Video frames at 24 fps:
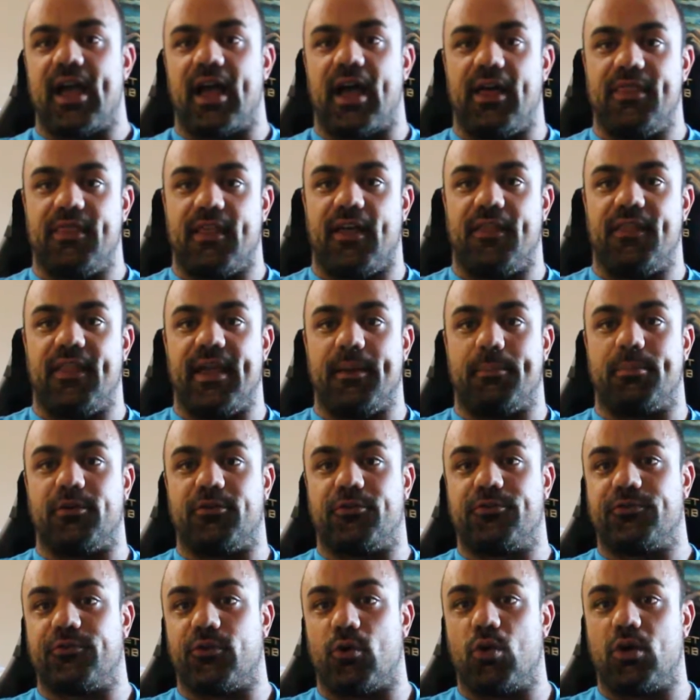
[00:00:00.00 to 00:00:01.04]
and then they
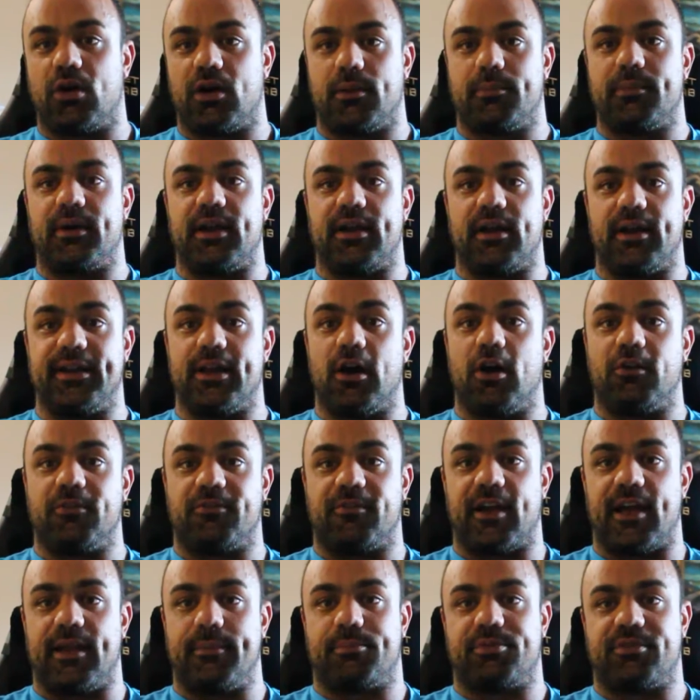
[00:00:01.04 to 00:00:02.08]
perform an
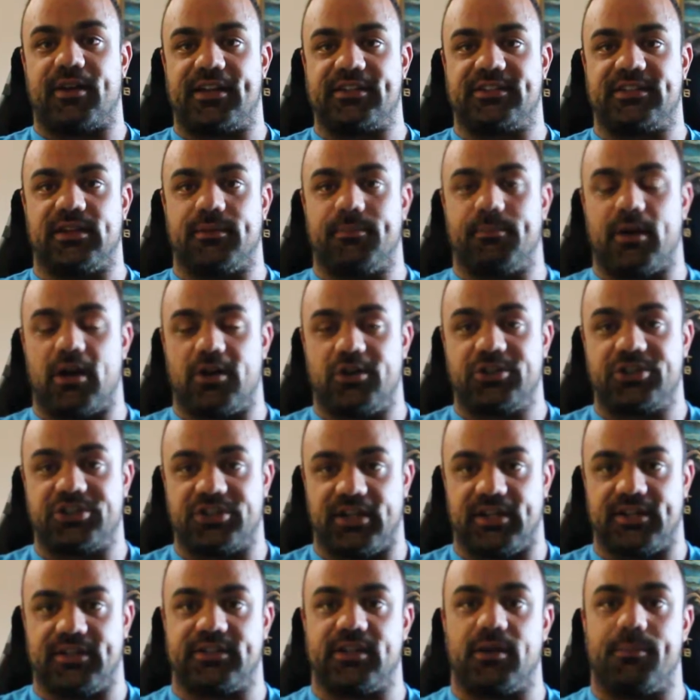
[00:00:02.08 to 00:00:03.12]
overhead pressing
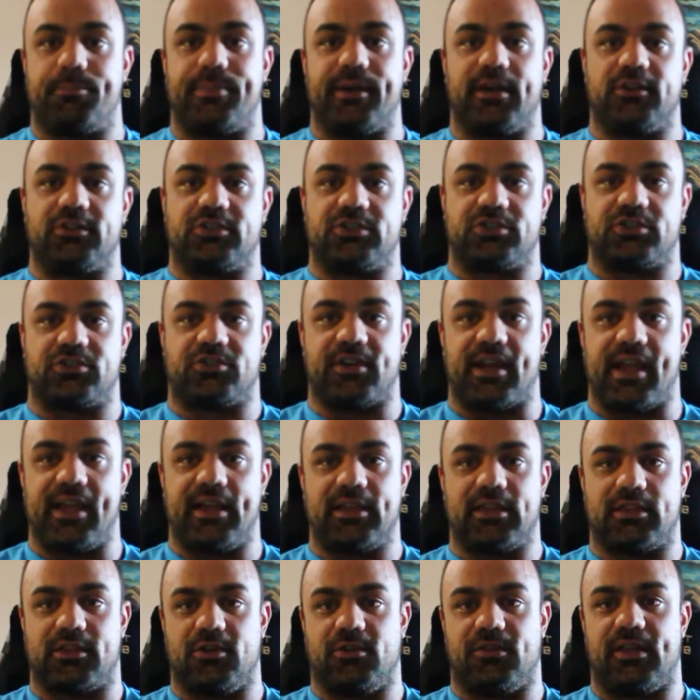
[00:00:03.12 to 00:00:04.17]
motion to build
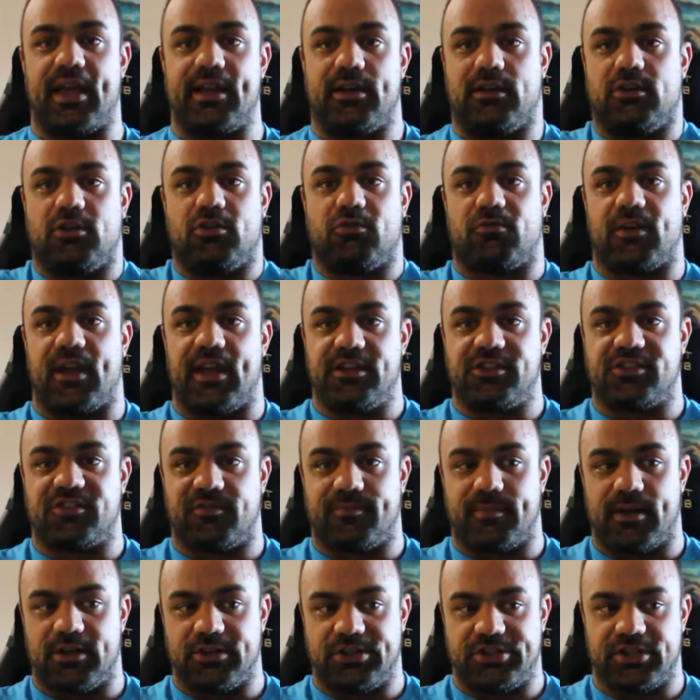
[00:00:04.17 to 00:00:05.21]
strength through that new range
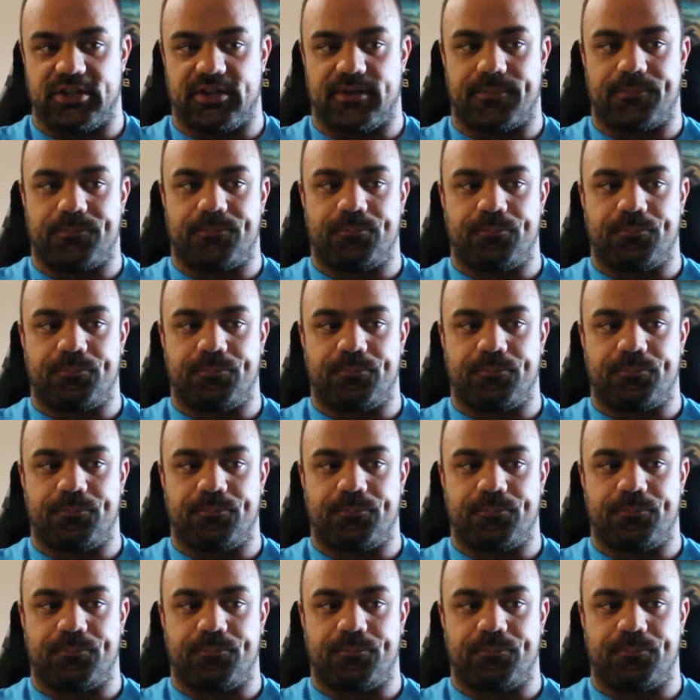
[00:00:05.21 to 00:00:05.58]
of motion.